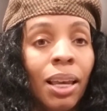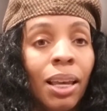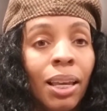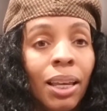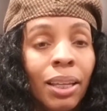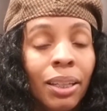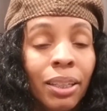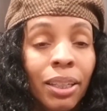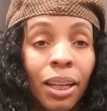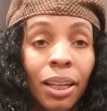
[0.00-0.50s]

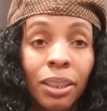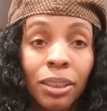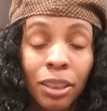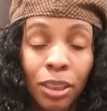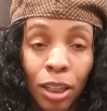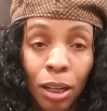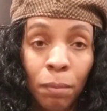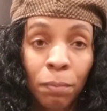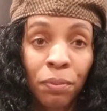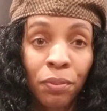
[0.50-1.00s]
it does
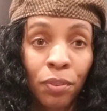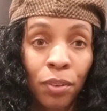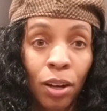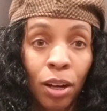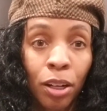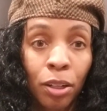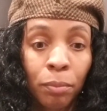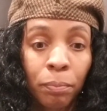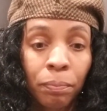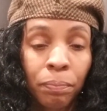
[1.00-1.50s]
come
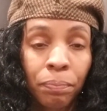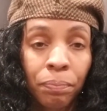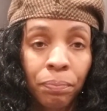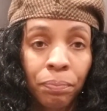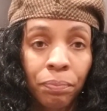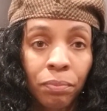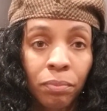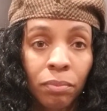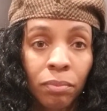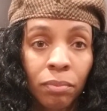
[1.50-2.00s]
from,
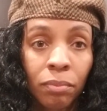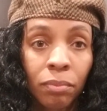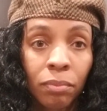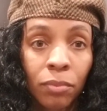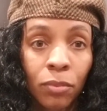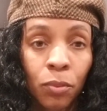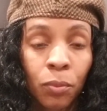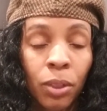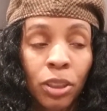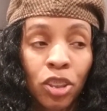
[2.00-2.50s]

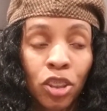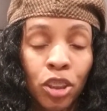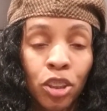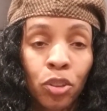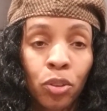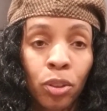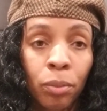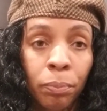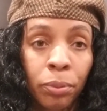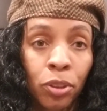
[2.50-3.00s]
once the
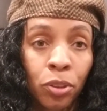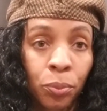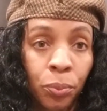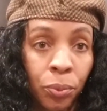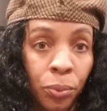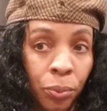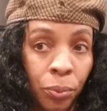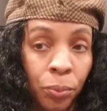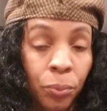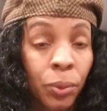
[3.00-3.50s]
script is
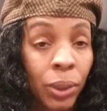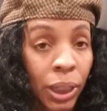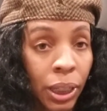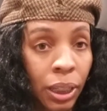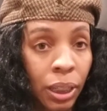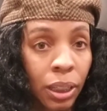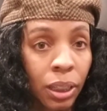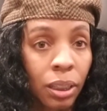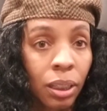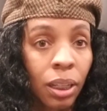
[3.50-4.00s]

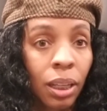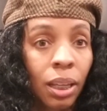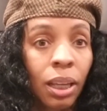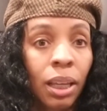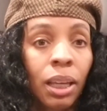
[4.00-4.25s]
written,